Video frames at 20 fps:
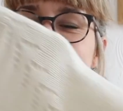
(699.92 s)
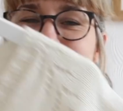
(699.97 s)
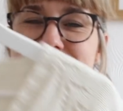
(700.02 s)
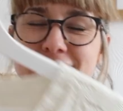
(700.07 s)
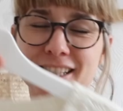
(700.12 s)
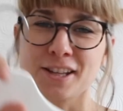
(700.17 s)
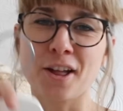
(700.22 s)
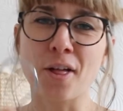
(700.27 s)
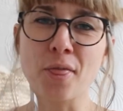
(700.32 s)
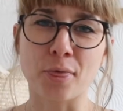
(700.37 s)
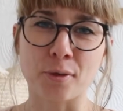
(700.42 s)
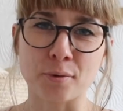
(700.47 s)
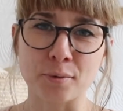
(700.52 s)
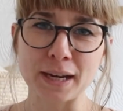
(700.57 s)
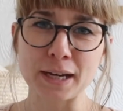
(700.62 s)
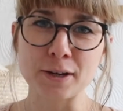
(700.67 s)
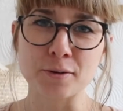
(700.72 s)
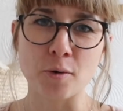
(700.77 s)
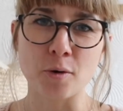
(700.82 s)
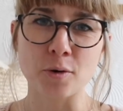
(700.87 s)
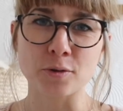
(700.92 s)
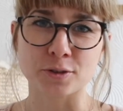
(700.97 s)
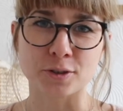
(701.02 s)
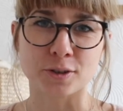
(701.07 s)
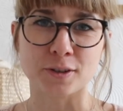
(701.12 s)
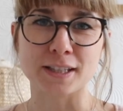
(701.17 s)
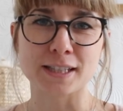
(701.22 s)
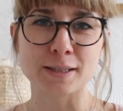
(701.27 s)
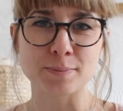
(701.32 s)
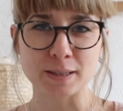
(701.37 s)
It's not 3/4,
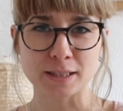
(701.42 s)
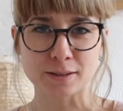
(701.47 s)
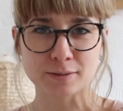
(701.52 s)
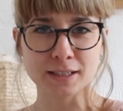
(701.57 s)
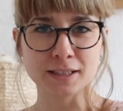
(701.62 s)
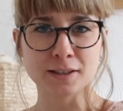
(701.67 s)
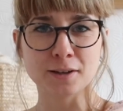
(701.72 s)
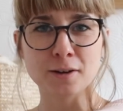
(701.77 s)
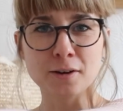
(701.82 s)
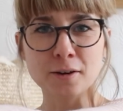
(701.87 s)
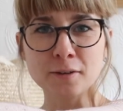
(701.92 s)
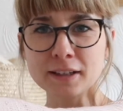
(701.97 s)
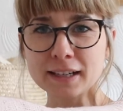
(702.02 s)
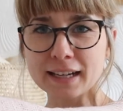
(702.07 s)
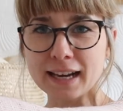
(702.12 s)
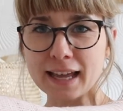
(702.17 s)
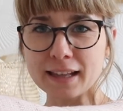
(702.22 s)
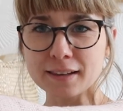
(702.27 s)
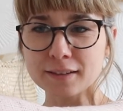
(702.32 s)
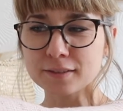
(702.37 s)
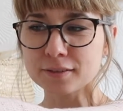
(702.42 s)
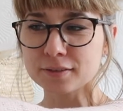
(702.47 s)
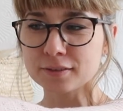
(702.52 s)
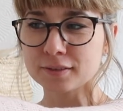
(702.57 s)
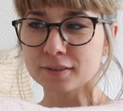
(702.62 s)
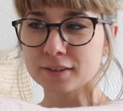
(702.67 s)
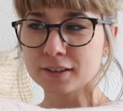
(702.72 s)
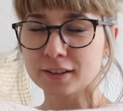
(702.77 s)
it's between long length